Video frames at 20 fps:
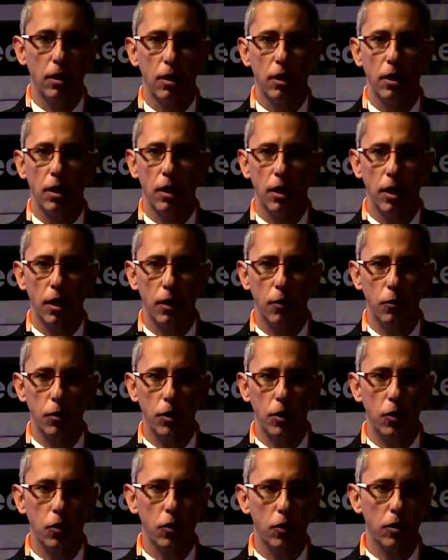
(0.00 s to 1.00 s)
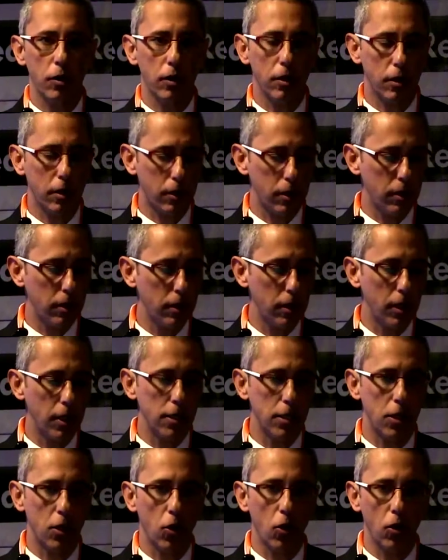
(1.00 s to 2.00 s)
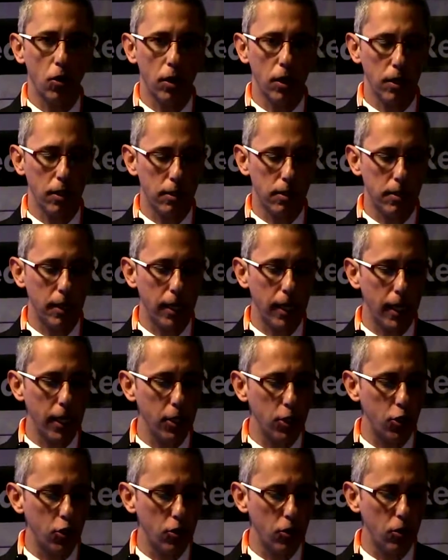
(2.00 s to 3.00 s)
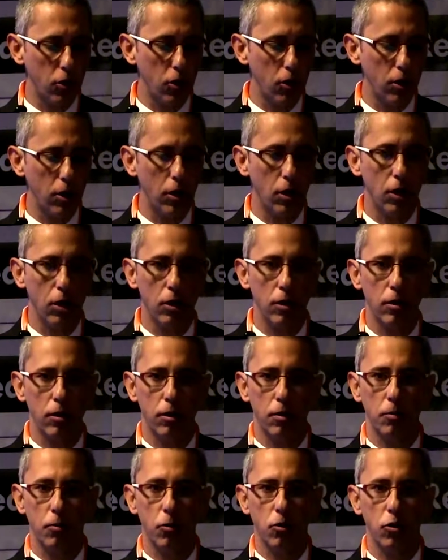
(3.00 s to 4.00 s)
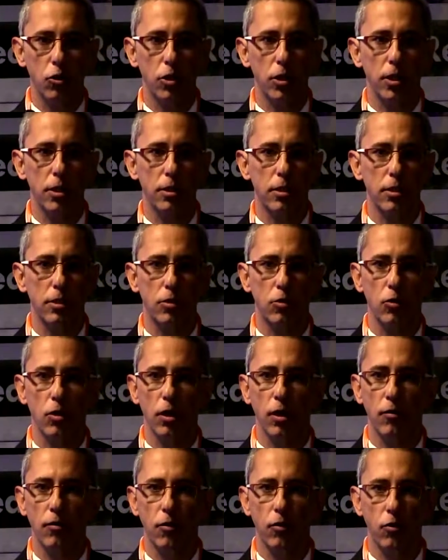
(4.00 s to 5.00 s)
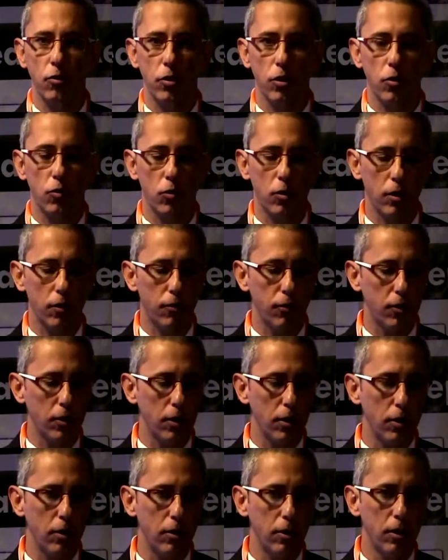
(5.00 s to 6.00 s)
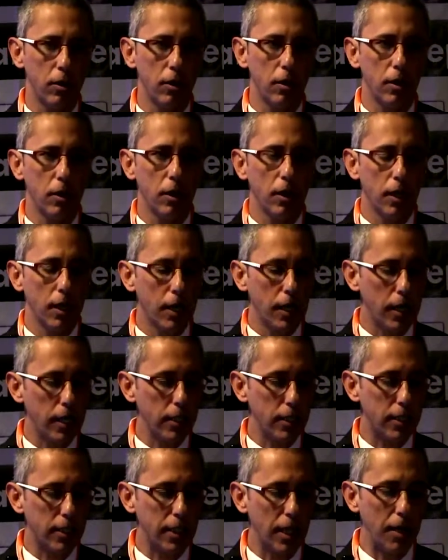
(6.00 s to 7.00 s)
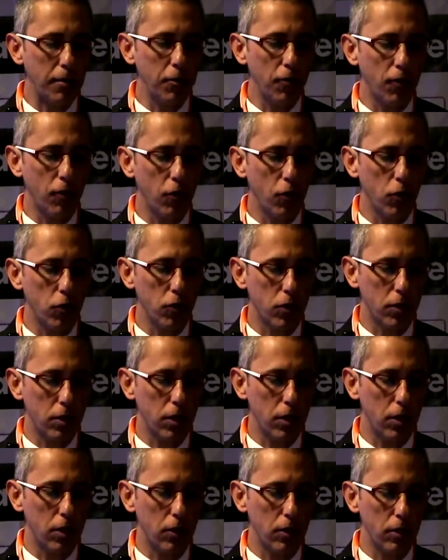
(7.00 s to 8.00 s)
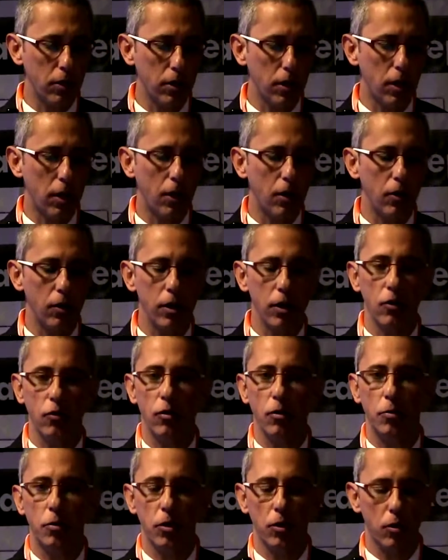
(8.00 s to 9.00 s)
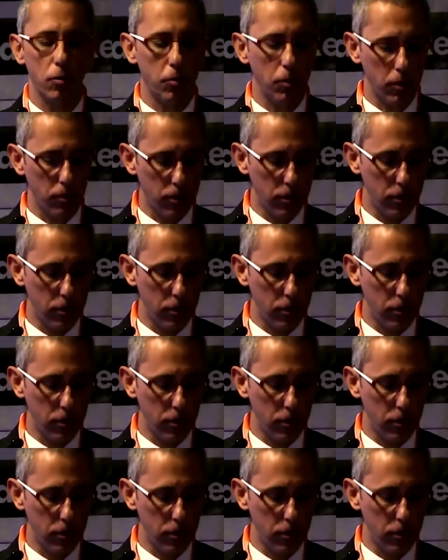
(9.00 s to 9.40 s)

And we know that as long as the age going on, there are more chances to have a rotator cuff tear, and some of those tears are irreparable.